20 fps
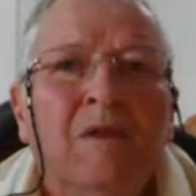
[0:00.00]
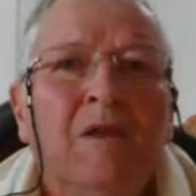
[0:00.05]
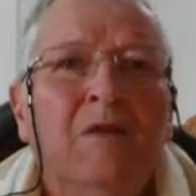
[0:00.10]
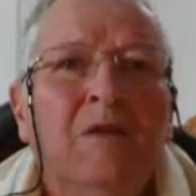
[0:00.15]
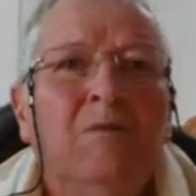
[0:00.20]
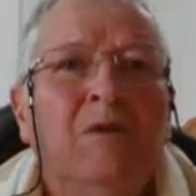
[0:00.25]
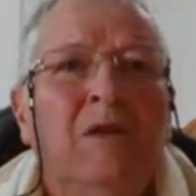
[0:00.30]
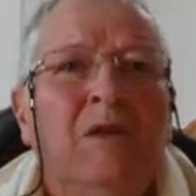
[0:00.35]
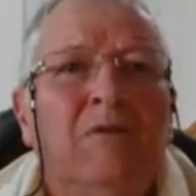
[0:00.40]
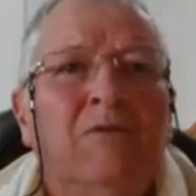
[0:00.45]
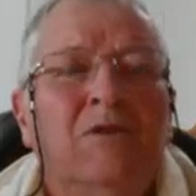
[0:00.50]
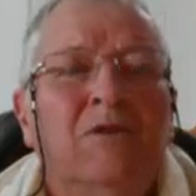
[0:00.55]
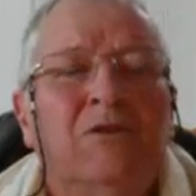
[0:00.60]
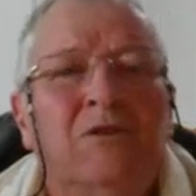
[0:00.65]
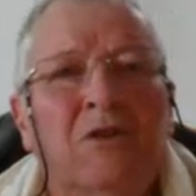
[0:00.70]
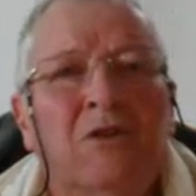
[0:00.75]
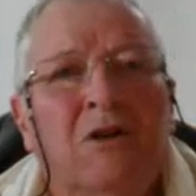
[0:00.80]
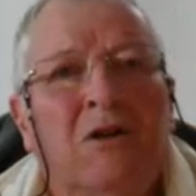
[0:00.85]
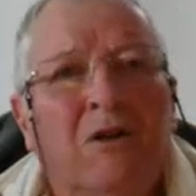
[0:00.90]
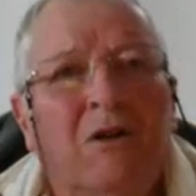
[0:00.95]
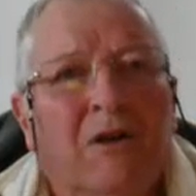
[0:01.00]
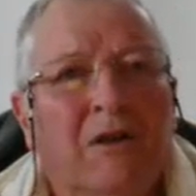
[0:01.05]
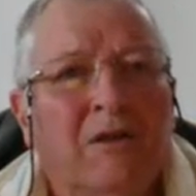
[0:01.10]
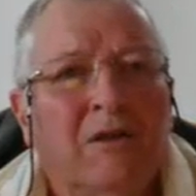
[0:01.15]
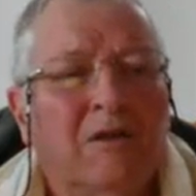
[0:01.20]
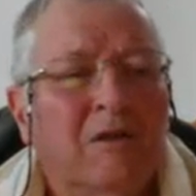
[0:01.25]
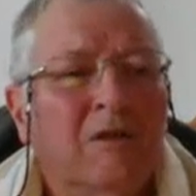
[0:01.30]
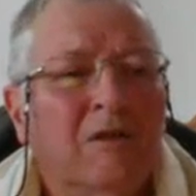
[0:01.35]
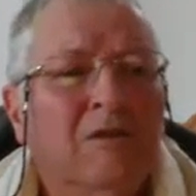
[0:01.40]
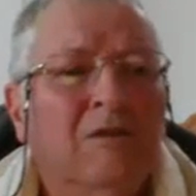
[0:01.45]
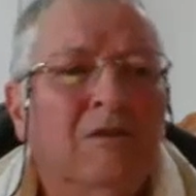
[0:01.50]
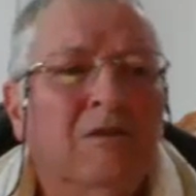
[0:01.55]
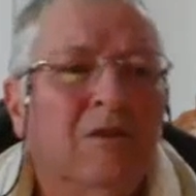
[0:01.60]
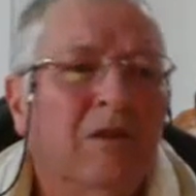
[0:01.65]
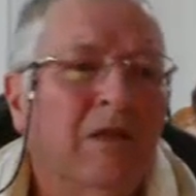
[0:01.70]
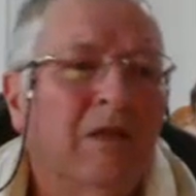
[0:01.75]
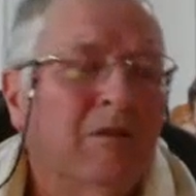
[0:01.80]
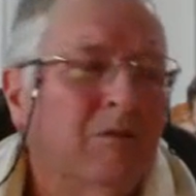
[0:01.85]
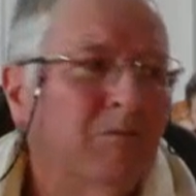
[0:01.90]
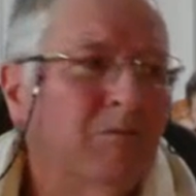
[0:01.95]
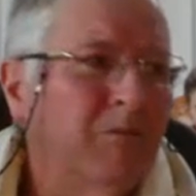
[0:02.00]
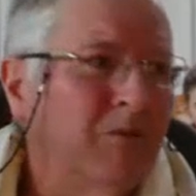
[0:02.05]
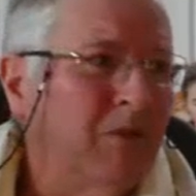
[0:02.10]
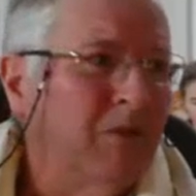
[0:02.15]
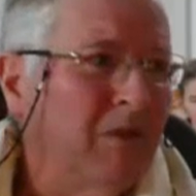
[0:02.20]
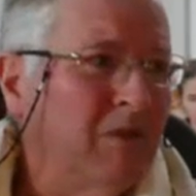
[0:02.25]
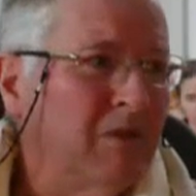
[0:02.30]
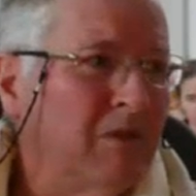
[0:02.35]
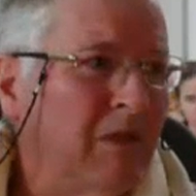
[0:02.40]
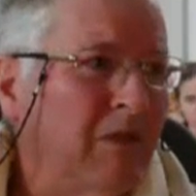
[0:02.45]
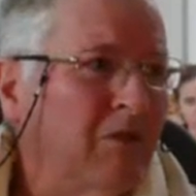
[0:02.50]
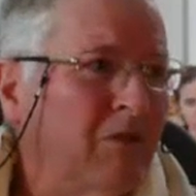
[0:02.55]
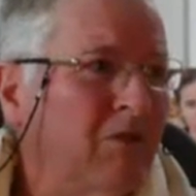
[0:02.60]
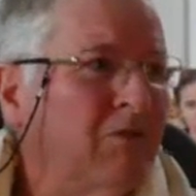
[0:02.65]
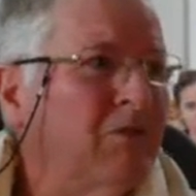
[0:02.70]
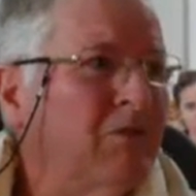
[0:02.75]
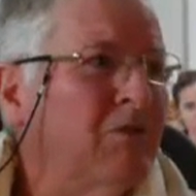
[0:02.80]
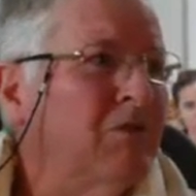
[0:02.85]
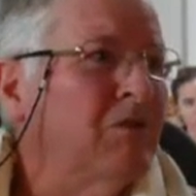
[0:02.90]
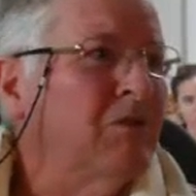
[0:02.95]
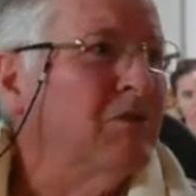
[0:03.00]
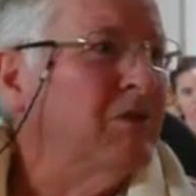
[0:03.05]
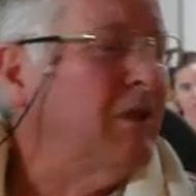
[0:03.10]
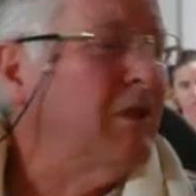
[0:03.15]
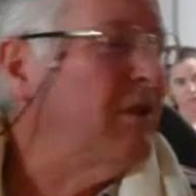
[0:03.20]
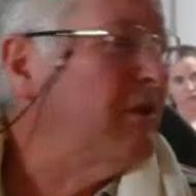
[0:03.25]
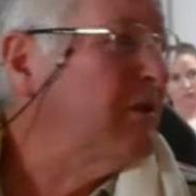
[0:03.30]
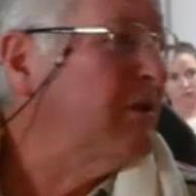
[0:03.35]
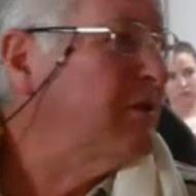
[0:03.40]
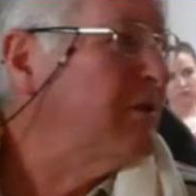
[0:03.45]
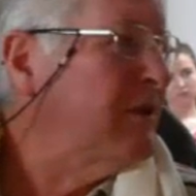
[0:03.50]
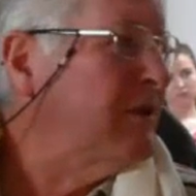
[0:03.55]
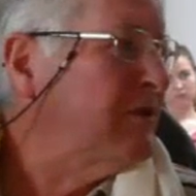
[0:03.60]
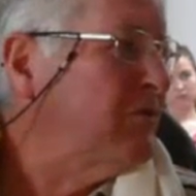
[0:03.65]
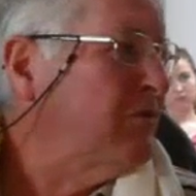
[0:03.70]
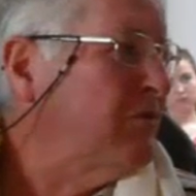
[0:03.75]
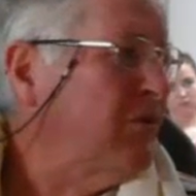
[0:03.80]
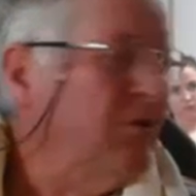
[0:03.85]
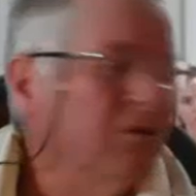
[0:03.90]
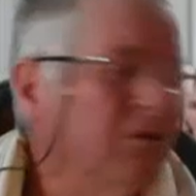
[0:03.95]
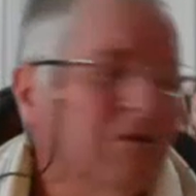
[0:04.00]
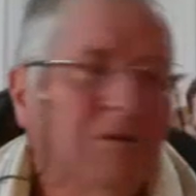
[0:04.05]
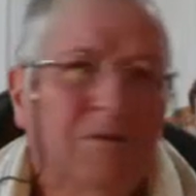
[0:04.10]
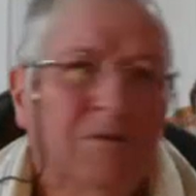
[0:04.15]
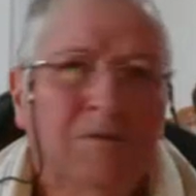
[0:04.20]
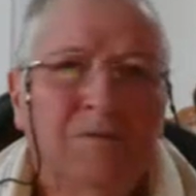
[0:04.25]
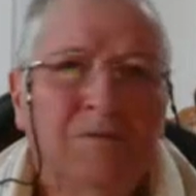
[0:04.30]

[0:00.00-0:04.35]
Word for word: And we have to die to the things that our conscience is telling us that's wrong.